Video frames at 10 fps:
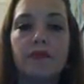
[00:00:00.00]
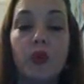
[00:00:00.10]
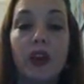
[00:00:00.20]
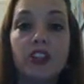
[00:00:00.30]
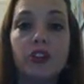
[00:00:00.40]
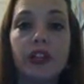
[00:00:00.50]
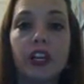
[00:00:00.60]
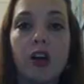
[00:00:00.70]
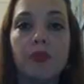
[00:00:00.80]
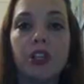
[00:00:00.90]
wind are going
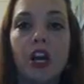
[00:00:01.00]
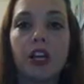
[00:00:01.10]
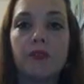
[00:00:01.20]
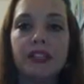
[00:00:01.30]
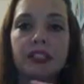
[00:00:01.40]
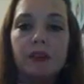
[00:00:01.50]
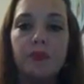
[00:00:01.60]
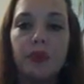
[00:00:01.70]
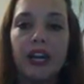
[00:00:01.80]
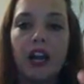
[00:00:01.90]
to come along and basically
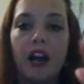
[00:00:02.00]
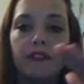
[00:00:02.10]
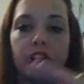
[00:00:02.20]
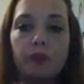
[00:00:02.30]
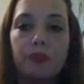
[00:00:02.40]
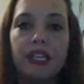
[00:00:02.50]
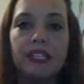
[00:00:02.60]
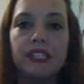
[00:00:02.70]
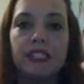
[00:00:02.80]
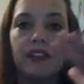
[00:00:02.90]
break off little
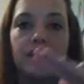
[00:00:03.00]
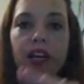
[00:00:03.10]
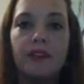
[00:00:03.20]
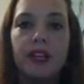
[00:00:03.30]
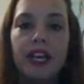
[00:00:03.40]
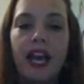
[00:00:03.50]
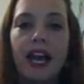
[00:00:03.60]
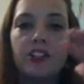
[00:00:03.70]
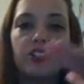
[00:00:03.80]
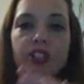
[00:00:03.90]
pieces of that.
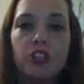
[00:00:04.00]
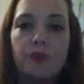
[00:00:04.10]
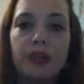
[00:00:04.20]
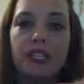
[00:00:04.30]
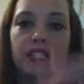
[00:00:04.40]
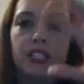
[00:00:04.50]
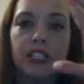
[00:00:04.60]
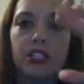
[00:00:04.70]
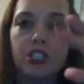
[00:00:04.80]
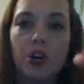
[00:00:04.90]
As those little
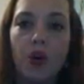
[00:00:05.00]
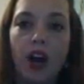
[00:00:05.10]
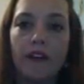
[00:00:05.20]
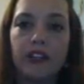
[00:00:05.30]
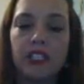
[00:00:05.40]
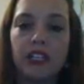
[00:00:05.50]
pieces go off into